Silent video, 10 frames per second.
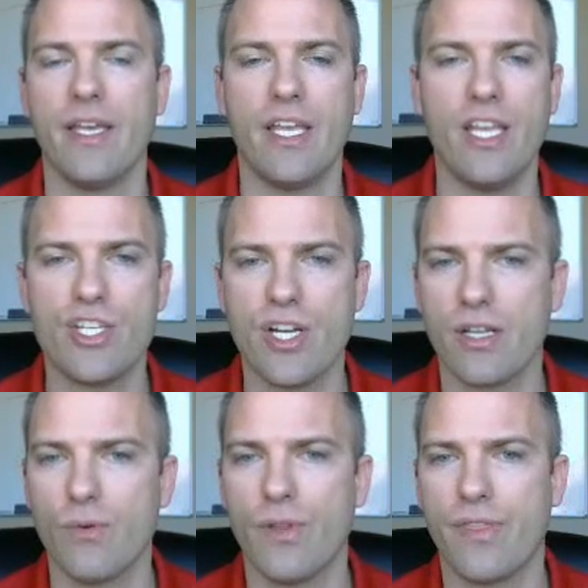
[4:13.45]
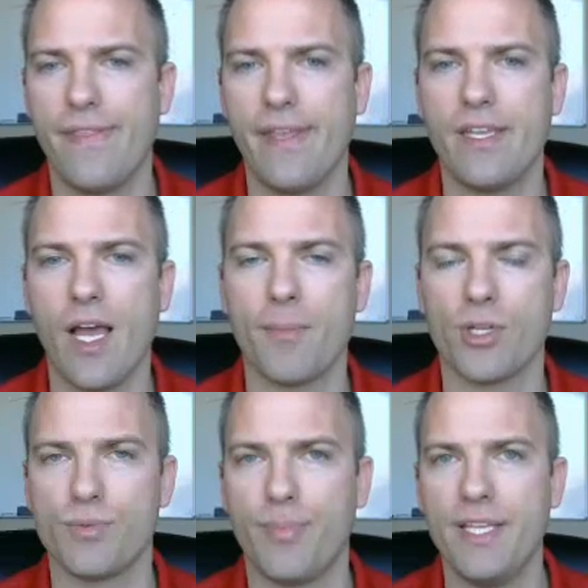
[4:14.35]
He shared it with the
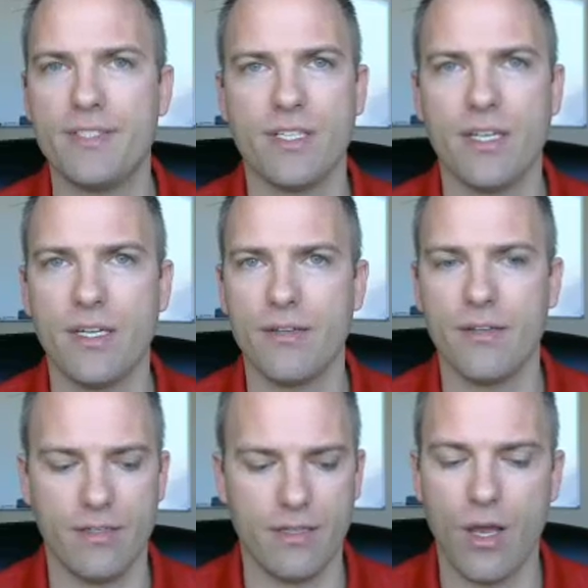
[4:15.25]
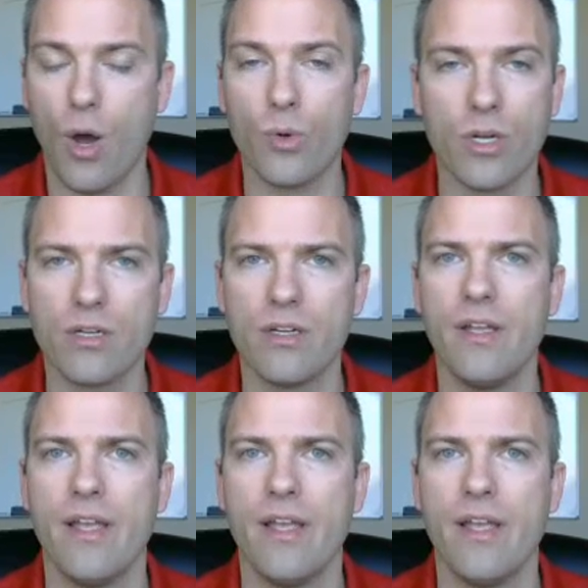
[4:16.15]
Domino's Pizza owner,